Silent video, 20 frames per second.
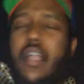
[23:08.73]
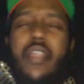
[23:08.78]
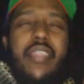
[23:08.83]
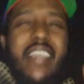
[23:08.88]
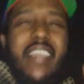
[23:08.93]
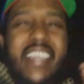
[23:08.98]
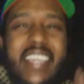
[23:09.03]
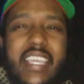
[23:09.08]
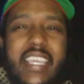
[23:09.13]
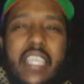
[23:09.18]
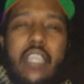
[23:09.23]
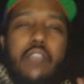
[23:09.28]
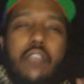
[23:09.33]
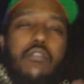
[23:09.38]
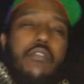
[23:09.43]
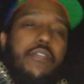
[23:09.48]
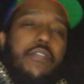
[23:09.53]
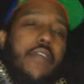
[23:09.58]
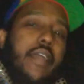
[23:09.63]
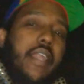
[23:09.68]
the key
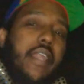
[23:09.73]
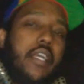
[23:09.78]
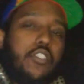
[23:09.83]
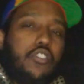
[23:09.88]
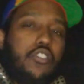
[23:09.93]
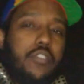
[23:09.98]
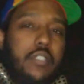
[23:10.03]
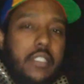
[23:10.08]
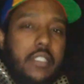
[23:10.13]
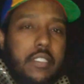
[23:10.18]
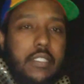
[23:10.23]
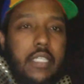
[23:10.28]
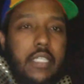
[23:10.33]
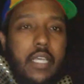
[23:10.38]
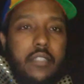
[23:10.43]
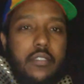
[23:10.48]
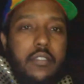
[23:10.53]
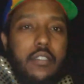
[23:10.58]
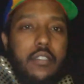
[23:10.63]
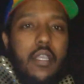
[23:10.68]
to financial
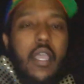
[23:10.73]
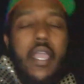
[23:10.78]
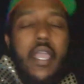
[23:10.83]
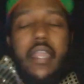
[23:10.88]
success.